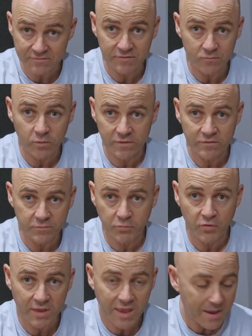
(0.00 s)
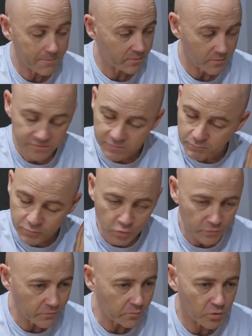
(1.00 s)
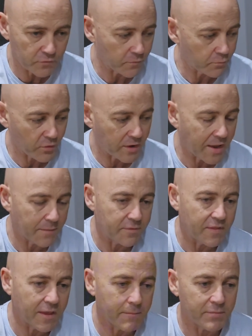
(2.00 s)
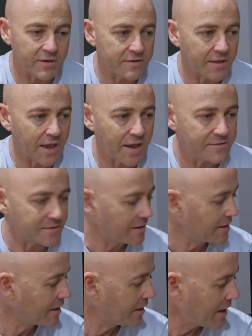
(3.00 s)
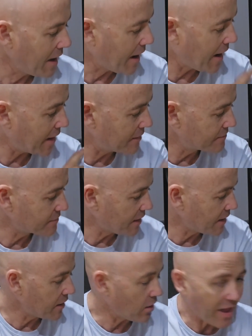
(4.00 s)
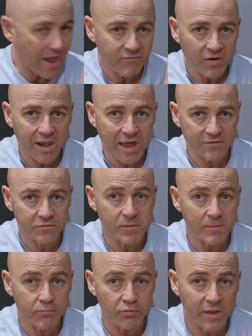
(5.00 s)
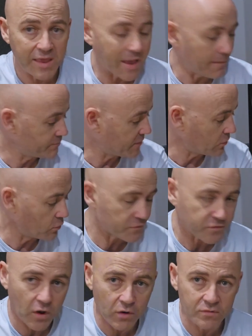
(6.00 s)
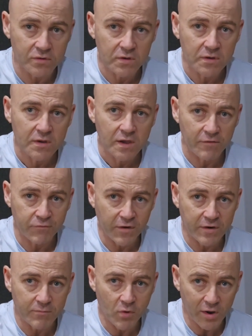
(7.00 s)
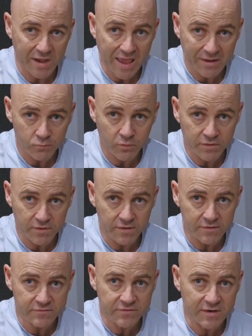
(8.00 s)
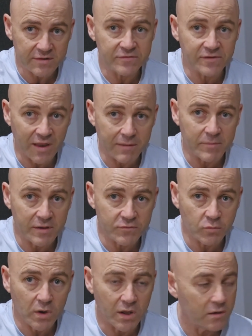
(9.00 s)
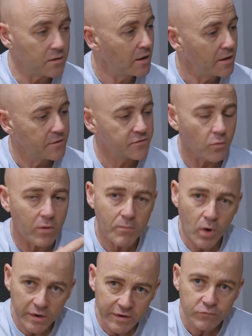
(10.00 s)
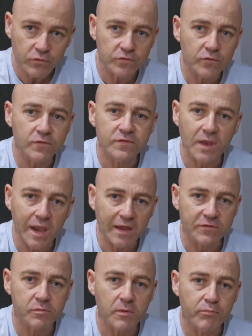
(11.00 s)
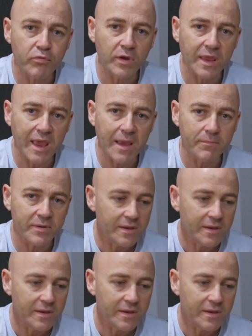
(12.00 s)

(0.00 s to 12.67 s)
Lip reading: with its preamp. It's a beautiful, beautiful preamp in the MPD8. And I have a Luxman preamp that also a friend of mine had with these that he's lent me as well. So we might introduce the Luxman preamp